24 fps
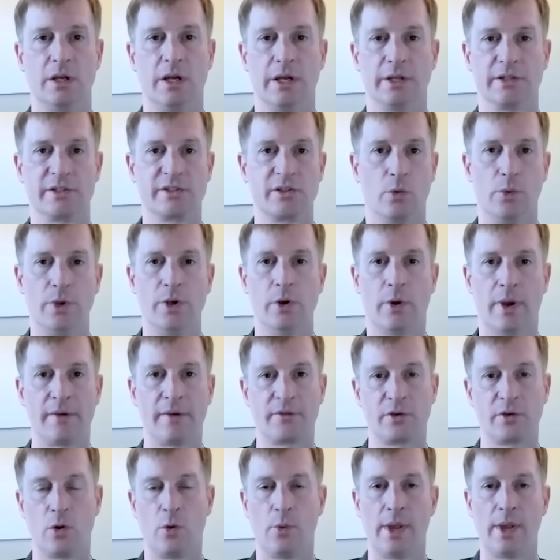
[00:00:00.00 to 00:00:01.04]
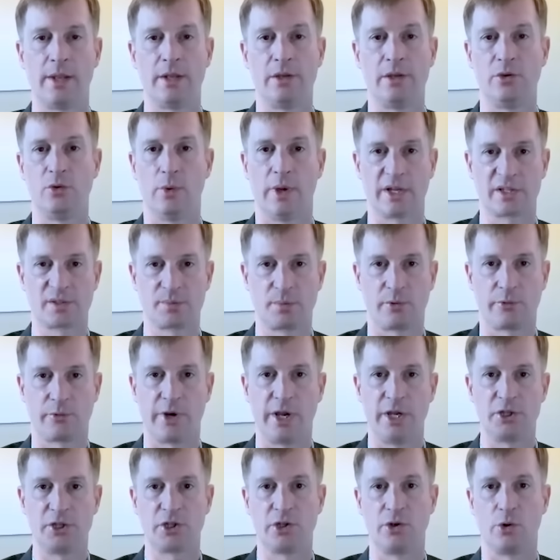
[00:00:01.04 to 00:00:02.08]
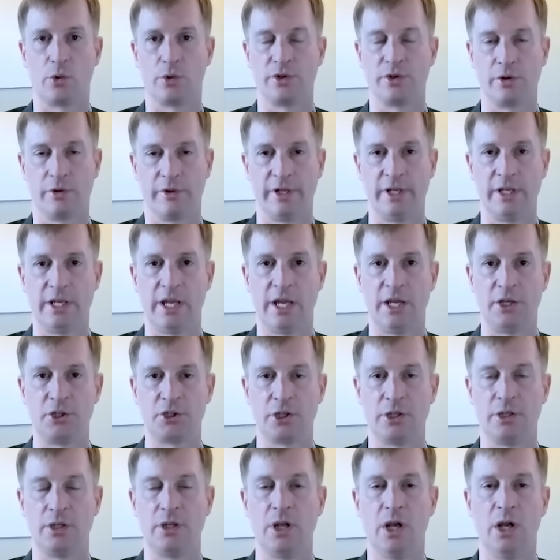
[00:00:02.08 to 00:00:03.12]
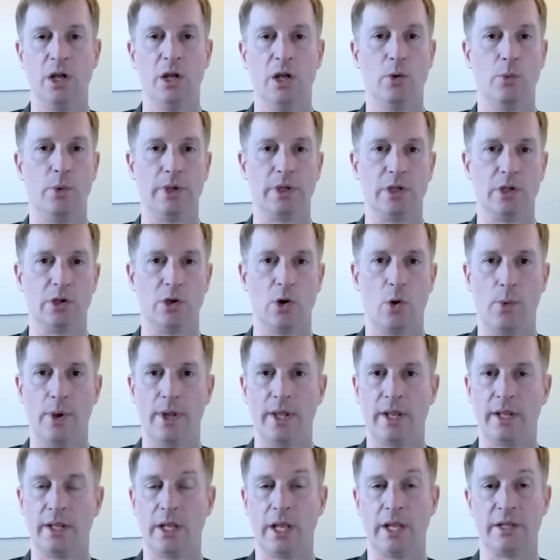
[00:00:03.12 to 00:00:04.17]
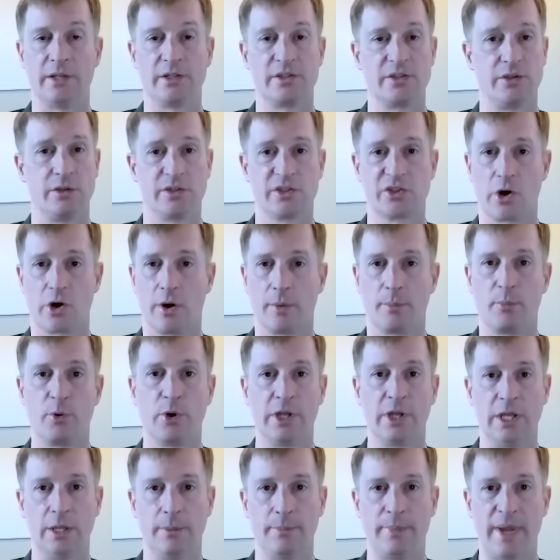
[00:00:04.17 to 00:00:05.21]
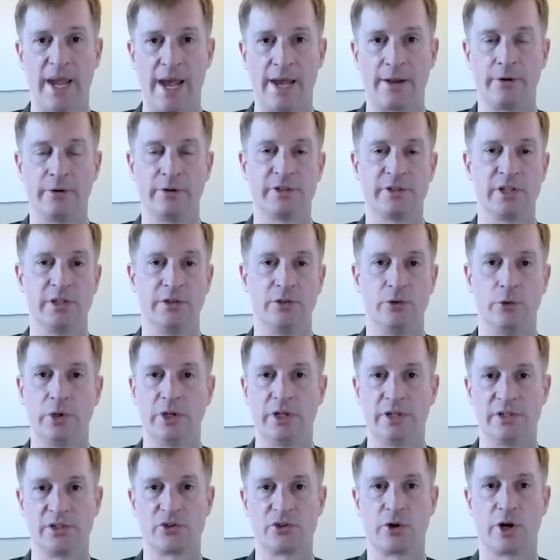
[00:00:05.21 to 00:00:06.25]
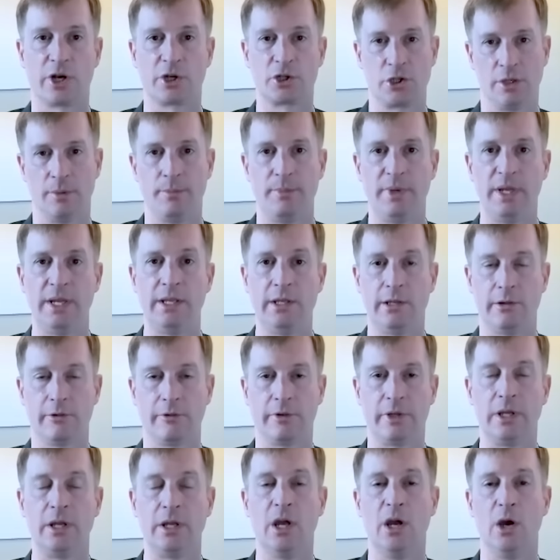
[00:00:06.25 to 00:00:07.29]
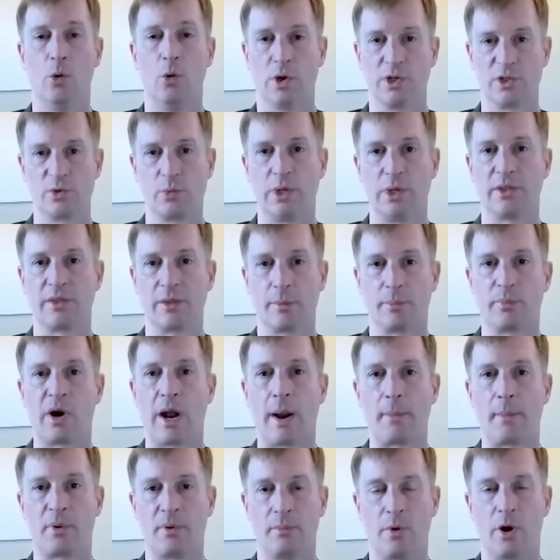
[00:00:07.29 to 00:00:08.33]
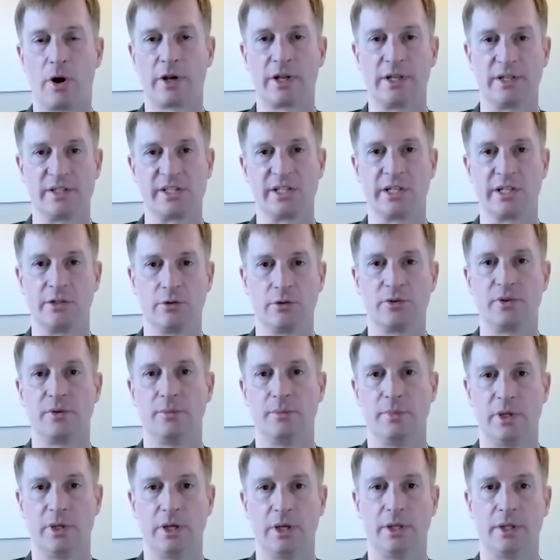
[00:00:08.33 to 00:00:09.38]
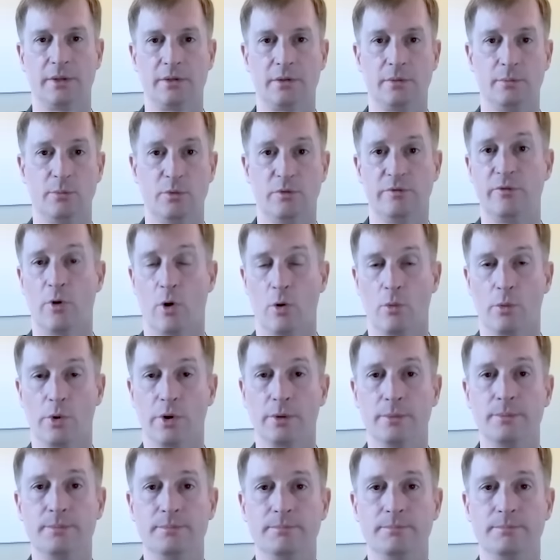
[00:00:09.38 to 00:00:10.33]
So we don't have to go in and do exploration or delineation. We can go in and start putting in patterns and doing construction immediately once we get the proper market signal to move forward.